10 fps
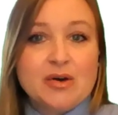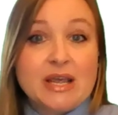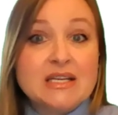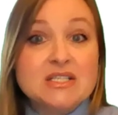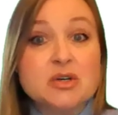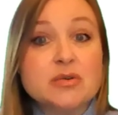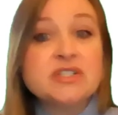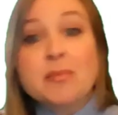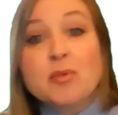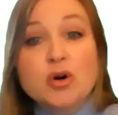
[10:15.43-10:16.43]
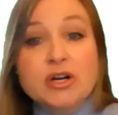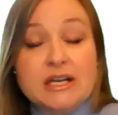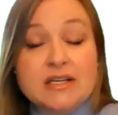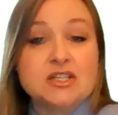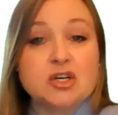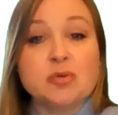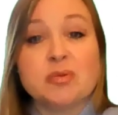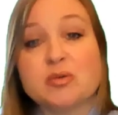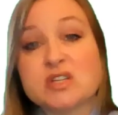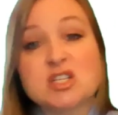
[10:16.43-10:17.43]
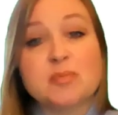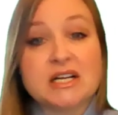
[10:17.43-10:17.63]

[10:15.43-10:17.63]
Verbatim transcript: Okay. So some organelles are going to be responsible